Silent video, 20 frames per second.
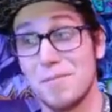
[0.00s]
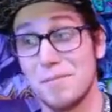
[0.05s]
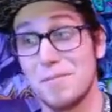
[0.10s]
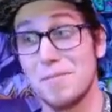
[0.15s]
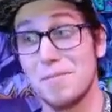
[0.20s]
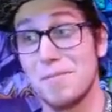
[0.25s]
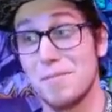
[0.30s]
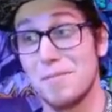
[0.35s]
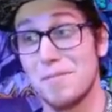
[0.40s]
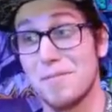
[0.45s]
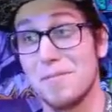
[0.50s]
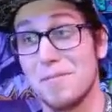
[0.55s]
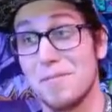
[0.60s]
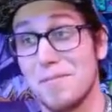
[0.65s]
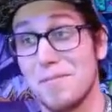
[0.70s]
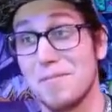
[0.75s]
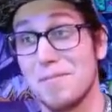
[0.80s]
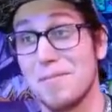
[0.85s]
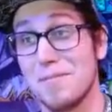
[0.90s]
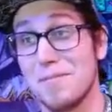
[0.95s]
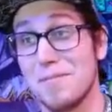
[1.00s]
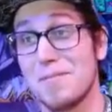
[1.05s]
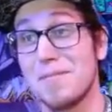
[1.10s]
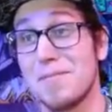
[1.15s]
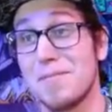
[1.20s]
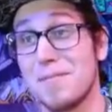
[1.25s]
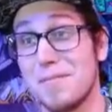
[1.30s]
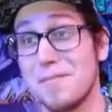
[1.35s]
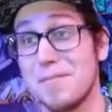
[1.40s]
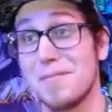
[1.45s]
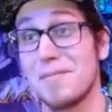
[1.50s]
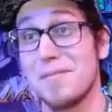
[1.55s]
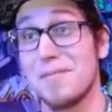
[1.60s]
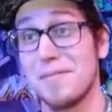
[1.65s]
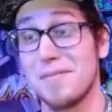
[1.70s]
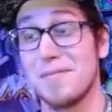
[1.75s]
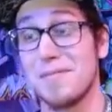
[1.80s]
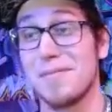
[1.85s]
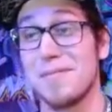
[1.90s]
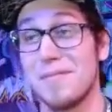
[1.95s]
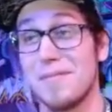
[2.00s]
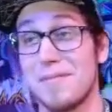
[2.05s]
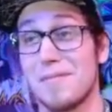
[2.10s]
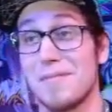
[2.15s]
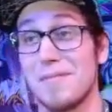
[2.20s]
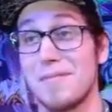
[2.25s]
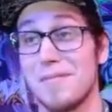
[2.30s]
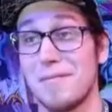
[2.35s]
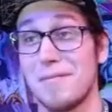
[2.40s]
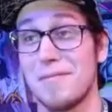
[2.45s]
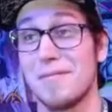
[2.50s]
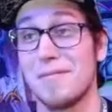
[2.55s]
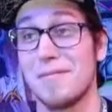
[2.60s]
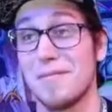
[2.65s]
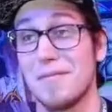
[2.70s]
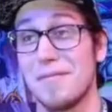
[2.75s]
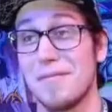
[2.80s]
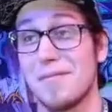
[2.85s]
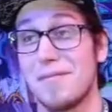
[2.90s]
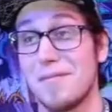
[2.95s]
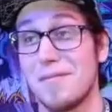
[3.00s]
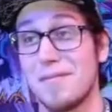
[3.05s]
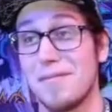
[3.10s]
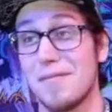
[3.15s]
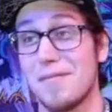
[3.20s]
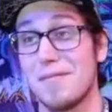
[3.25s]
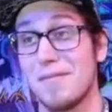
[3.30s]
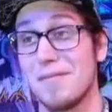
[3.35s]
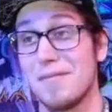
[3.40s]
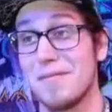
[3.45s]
This person isn't speaking.